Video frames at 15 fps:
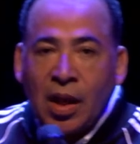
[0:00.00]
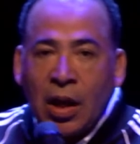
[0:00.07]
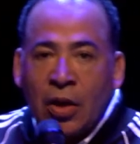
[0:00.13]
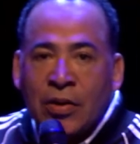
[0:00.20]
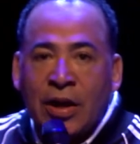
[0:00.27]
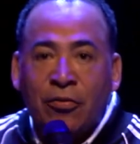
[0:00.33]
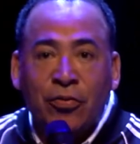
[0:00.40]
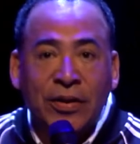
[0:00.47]

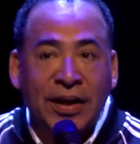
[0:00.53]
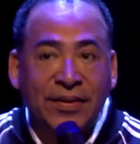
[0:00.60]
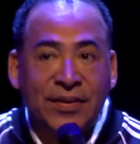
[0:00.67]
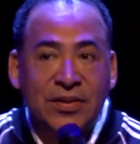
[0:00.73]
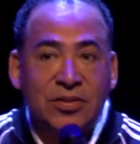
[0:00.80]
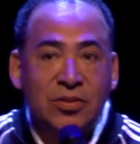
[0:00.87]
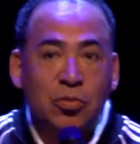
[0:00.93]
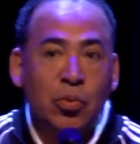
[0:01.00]
I'll never forget
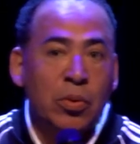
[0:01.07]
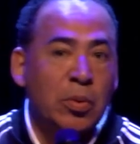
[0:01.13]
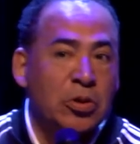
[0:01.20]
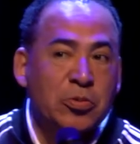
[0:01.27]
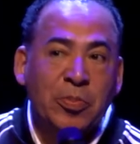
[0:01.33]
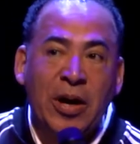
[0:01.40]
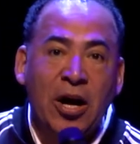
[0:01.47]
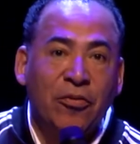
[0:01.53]
this. One of the
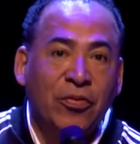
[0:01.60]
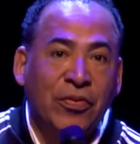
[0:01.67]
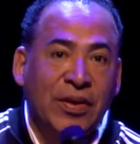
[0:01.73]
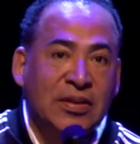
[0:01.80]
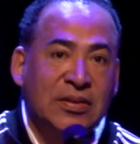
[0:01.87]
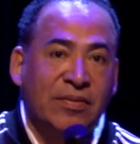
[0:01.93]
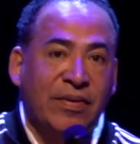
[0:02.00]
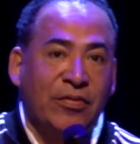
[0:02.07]
most powerful
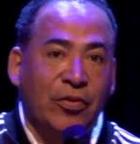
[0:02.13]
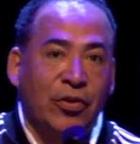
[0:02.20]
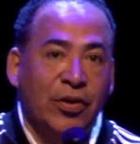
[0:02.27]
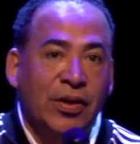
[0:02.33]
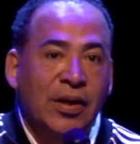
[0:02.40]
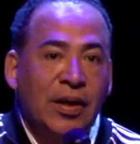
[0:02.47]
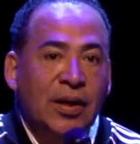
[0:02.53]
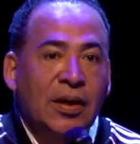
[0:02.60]
things I've ever
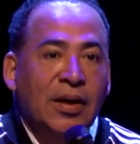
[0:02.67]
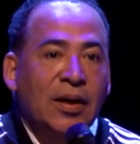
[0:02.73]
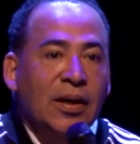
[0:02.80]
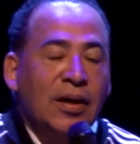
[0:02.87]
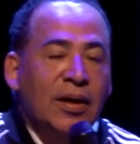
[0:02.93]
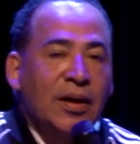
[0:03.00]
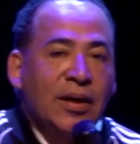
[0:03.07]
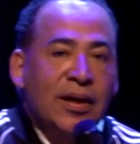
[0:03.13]
heard.
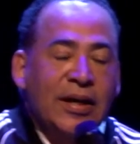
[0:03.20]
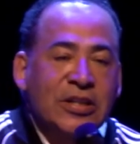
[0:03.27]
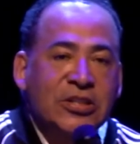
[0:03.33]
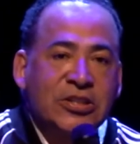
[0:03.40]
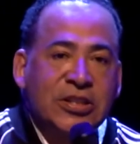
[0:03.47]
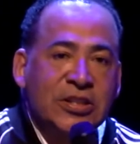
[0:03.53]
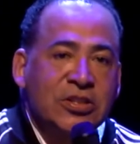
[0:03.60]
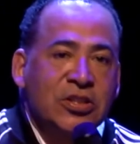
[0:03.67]
He
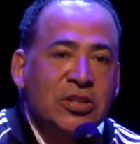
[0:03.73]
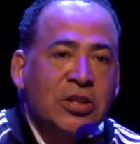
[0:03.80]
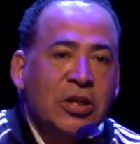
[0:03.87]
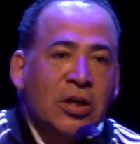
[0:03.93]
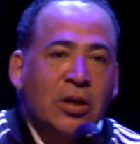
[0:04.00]
says,